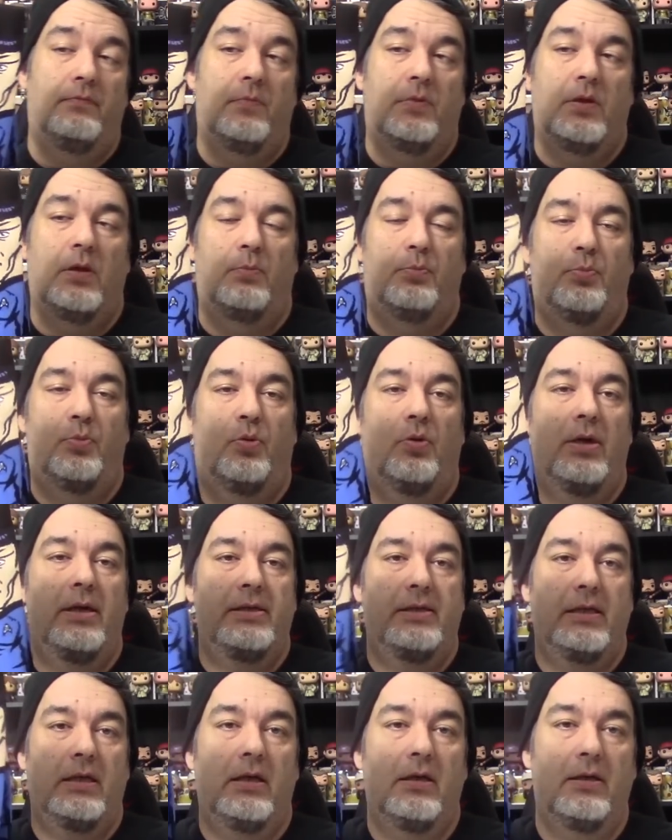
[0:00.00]
So
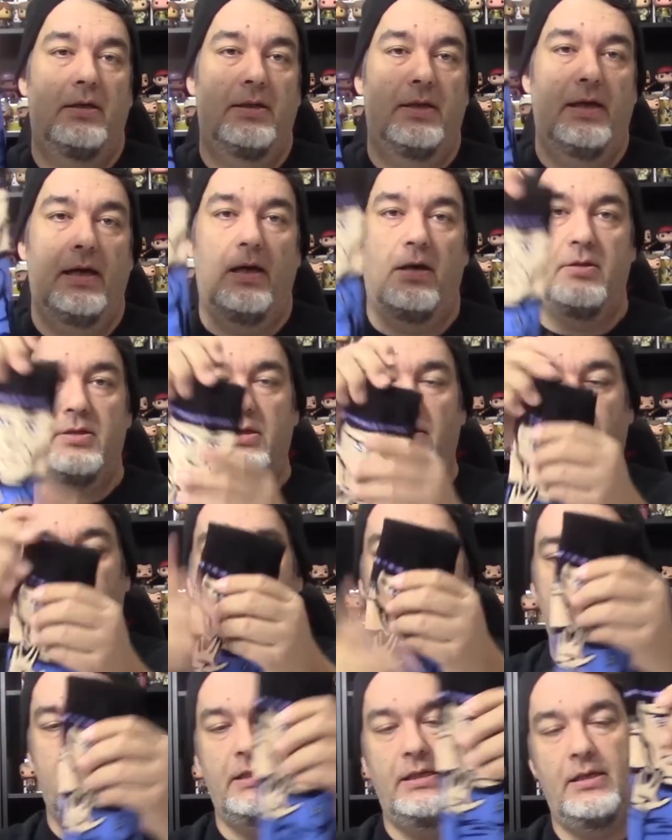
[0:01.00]
pretty good there. So
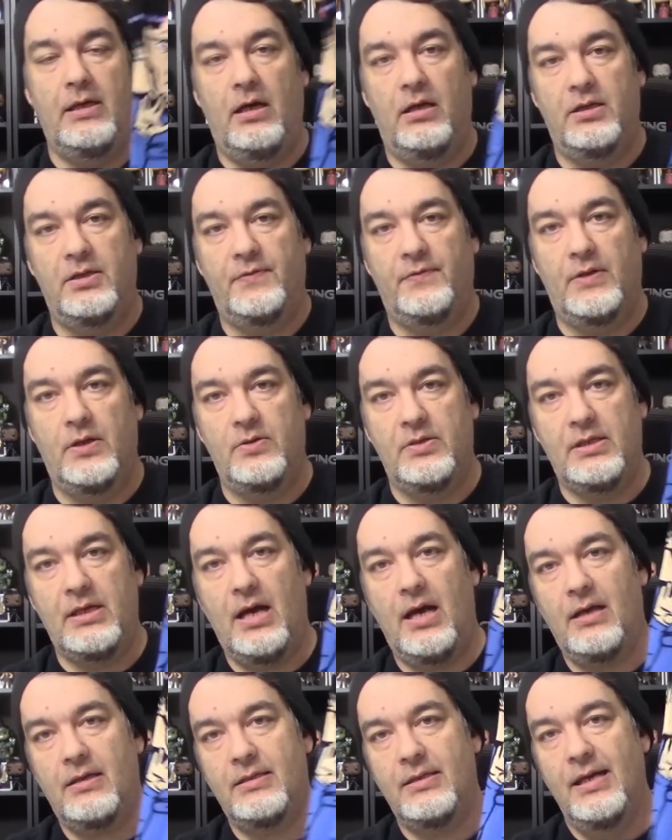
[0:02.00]
fourteen dollars for those
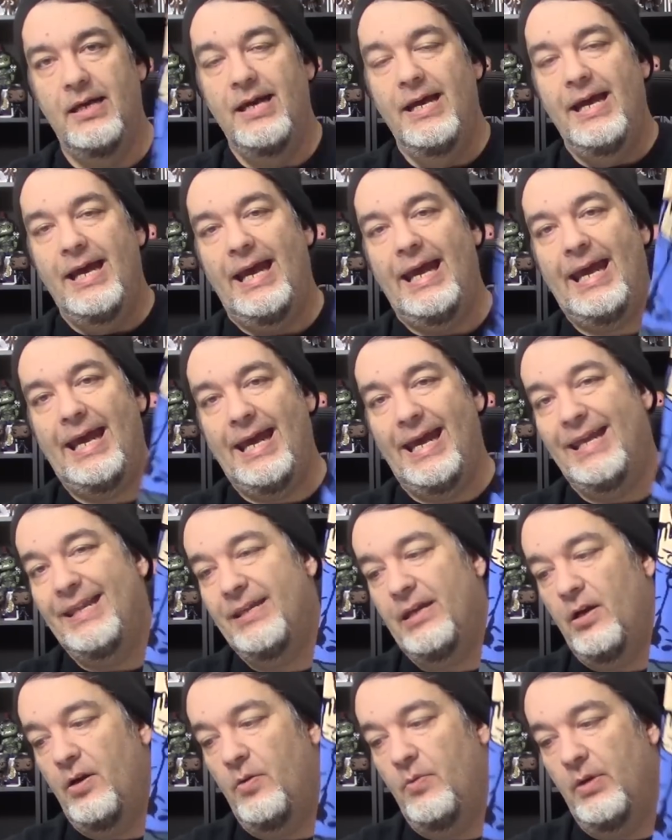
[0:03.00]
socks, and
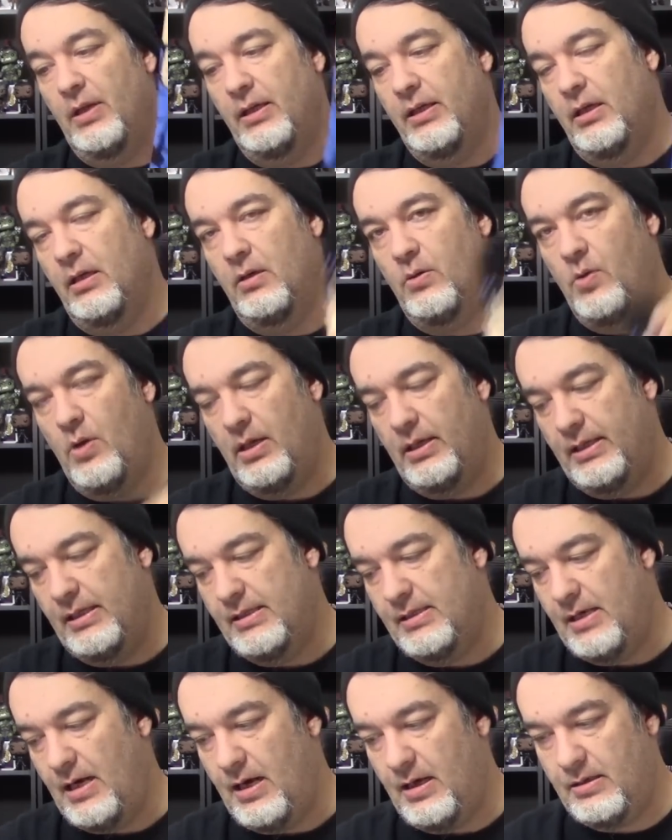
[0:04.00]
they're really good quality
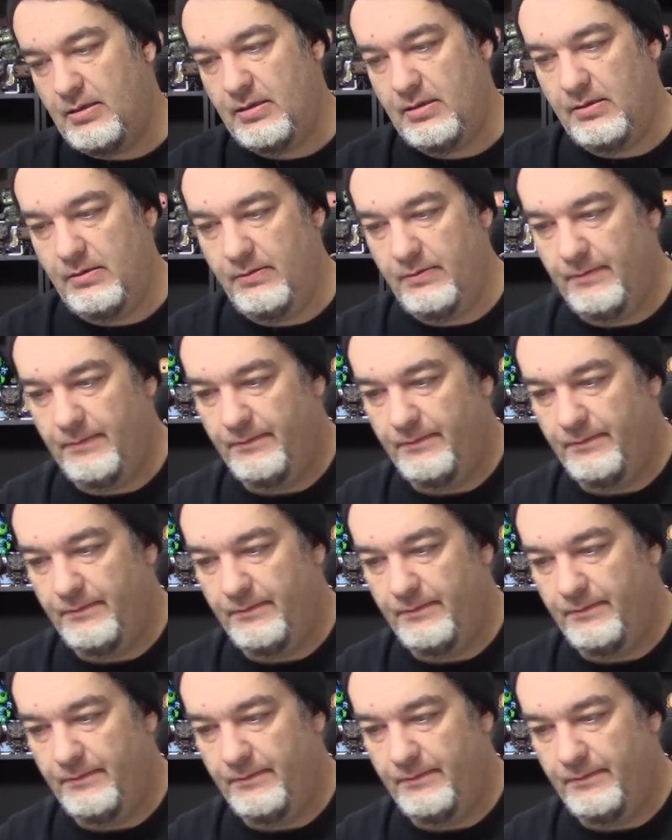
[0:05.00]
socks.